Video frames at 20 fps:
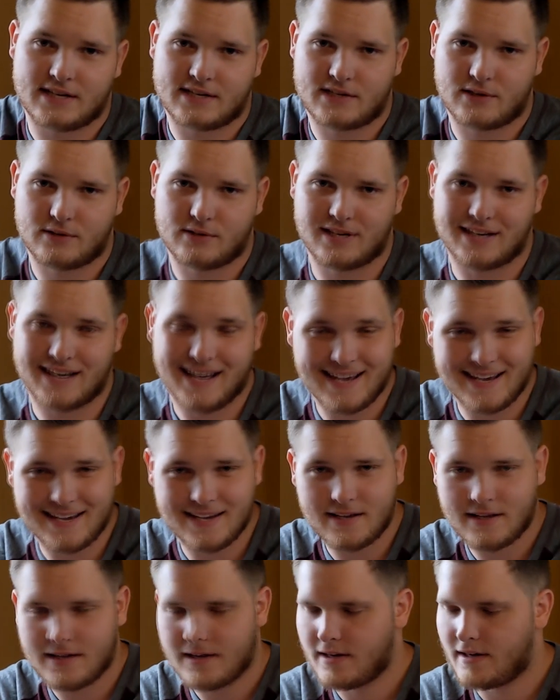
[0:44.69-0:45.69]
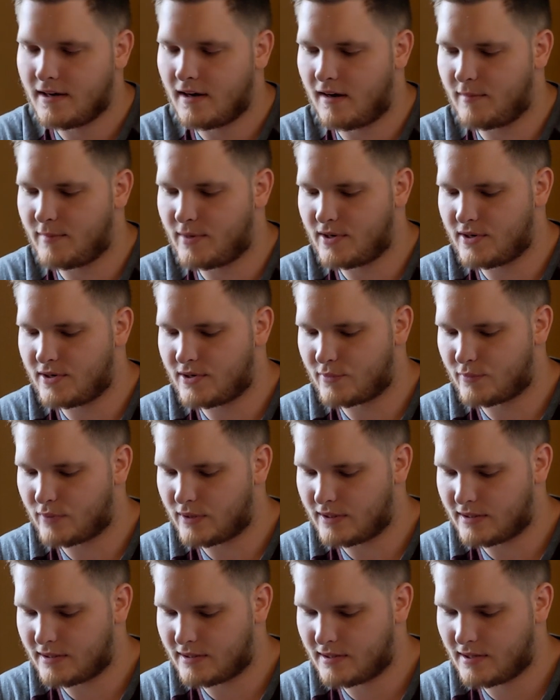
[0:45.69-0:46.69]
So today I'm here
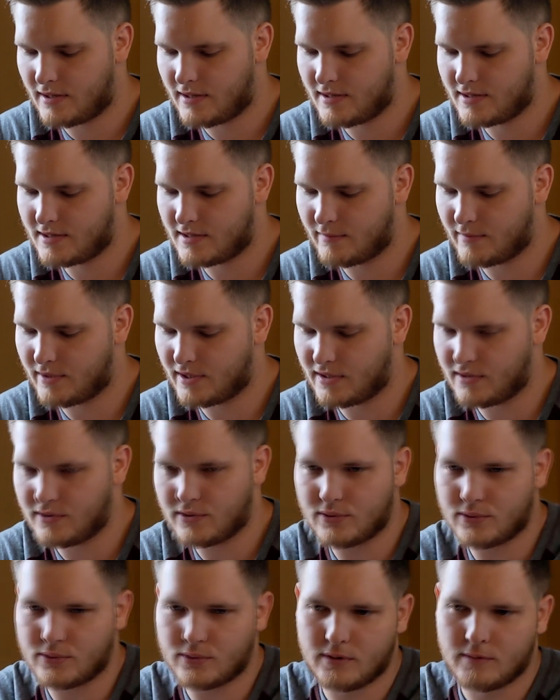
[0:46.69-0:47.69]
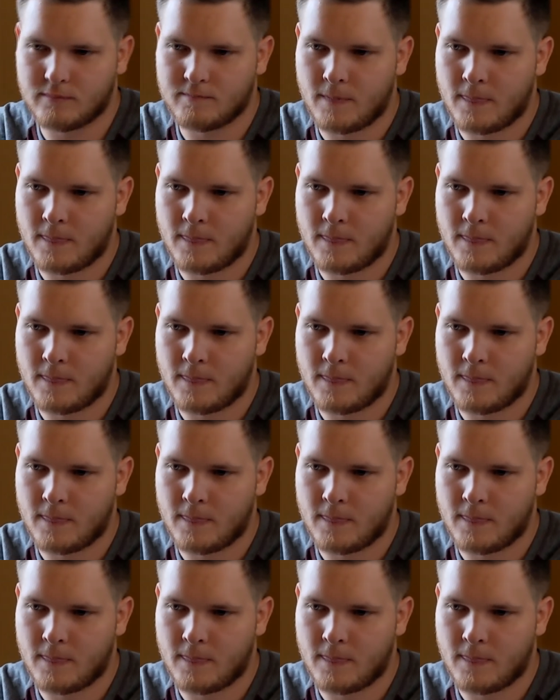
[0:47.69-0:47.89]
with somebody who